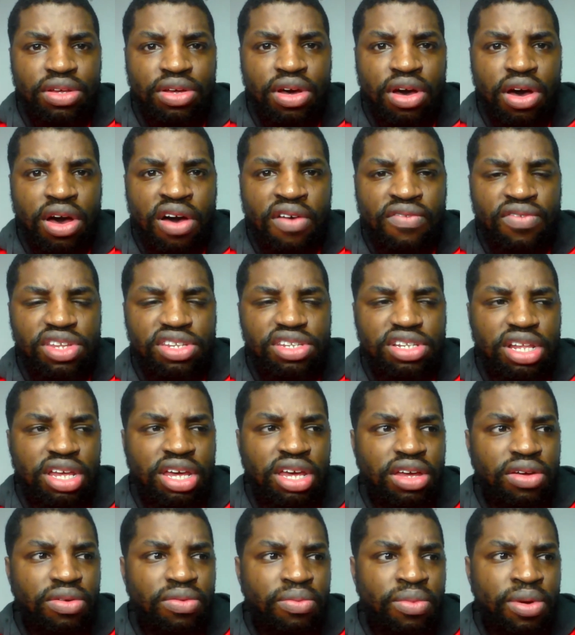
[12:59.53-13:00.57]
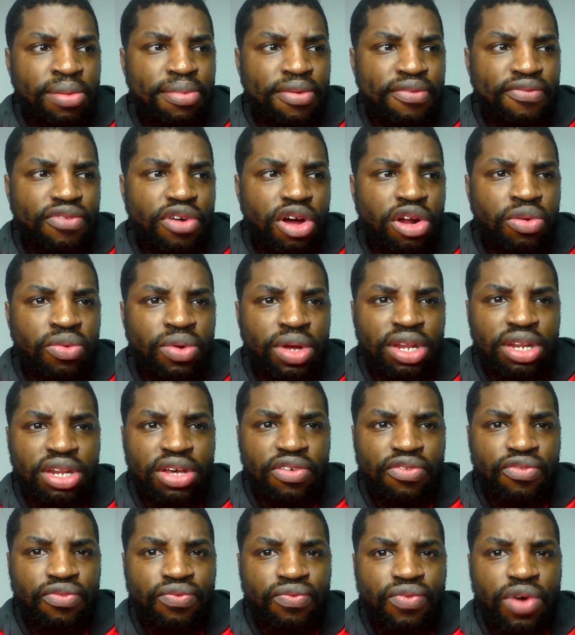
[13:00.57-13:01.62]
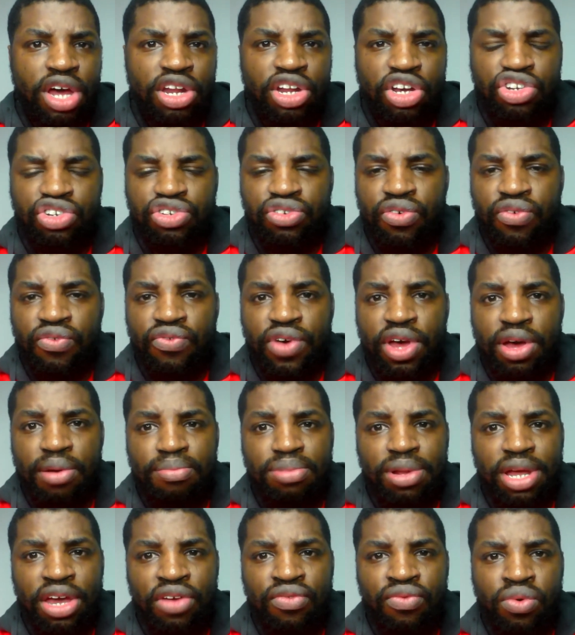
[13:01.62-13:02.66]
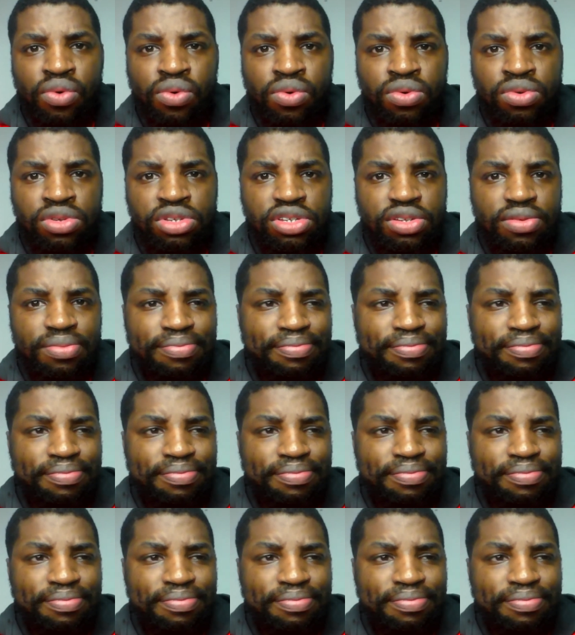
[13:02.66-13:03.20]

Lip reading: obviously, we've been following the financial fair play rules,